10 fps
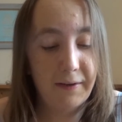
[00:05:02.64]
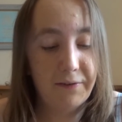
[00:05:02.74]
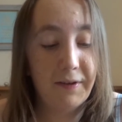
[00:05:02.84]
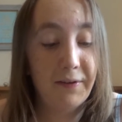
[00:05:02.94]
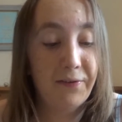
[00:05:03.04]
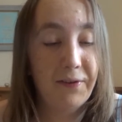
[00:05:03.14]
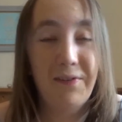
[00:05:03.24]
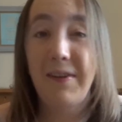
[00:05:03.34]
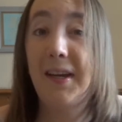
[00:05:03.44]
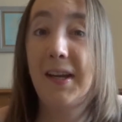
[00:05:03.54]
this
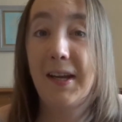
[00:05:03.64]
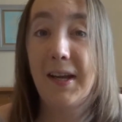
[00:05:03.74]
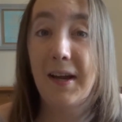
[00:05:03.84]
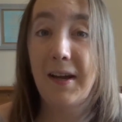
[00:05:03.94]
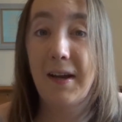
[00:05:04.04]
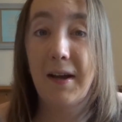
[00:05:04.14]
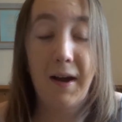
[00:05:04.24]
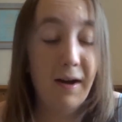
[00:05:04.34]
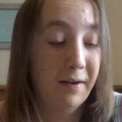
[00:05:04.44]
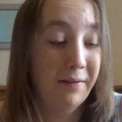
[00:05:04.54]
is the
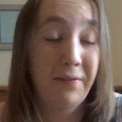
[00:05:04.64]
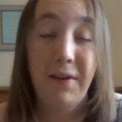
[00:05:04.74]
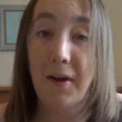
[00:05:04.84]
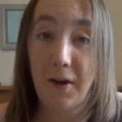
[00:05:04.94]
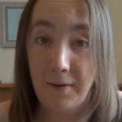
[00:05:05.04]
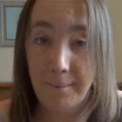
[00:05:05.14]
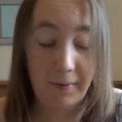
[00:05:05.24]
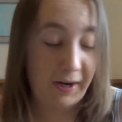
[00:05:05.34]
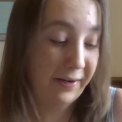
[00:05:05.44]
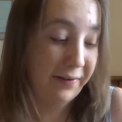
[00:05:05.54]
Hearts at Home
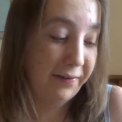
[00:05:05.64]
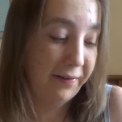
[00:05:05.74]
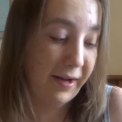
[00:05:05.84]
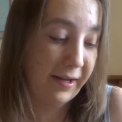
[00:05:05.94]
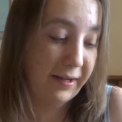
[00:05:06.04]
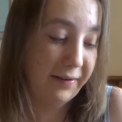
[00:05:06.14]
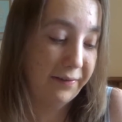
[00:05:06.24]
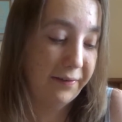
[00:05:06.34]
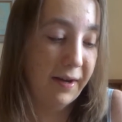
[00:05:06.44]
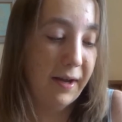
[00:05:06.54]
brand, and
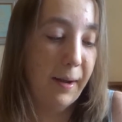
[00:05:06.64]
it's